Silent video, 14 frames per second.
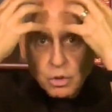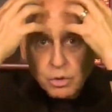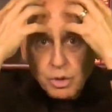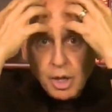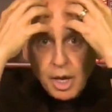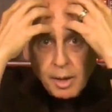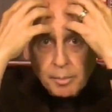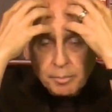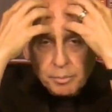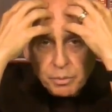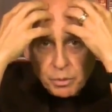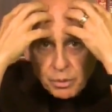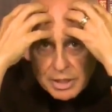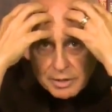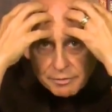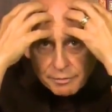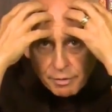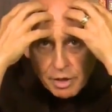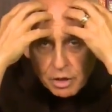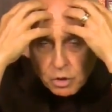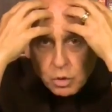The
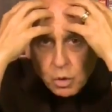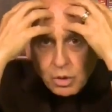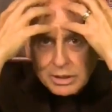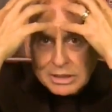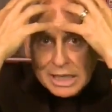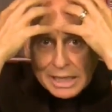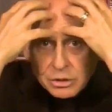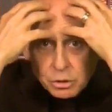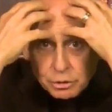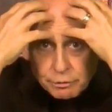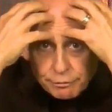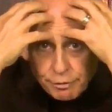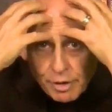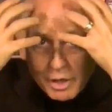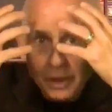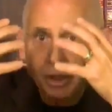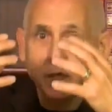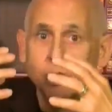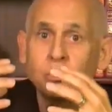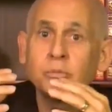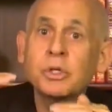prefrontal cortex, or your frontal
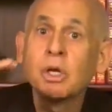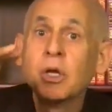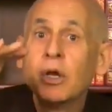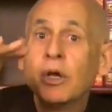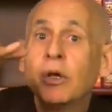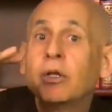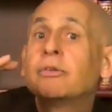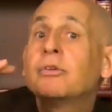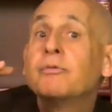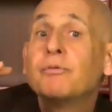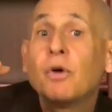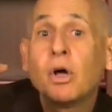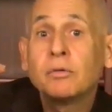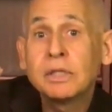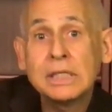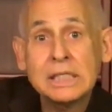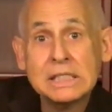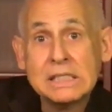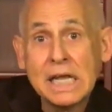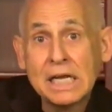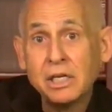lobes, is involved in
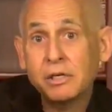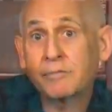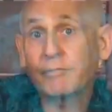executive